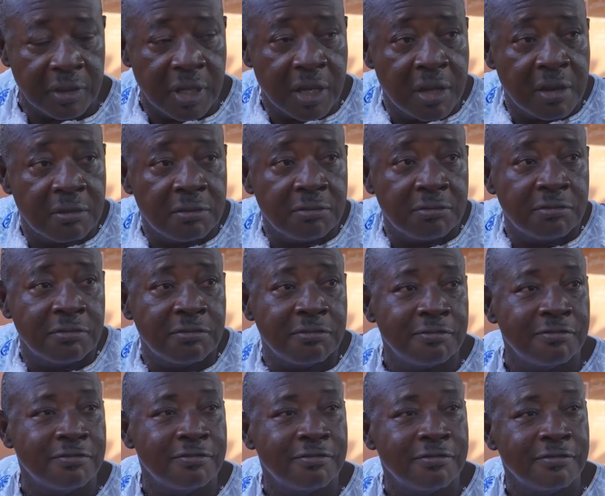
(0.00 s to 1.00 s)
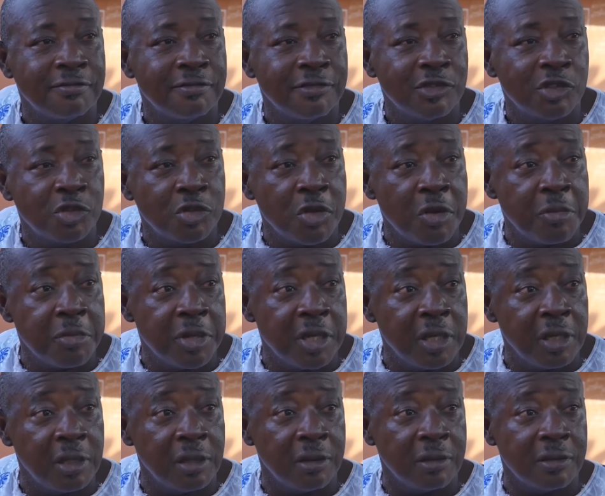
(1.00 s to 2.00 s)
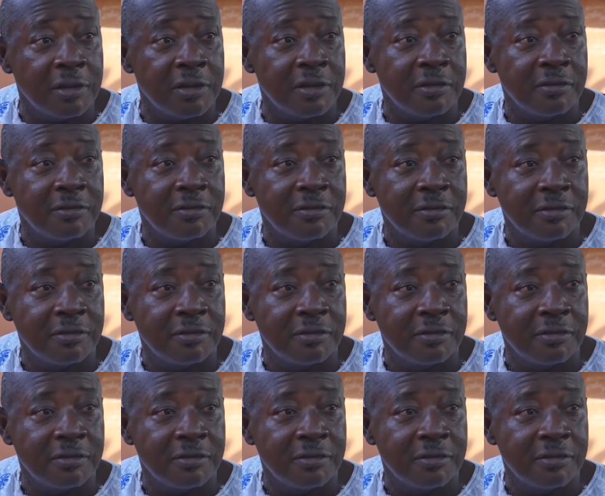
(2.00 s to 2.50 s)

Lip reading: then so be it.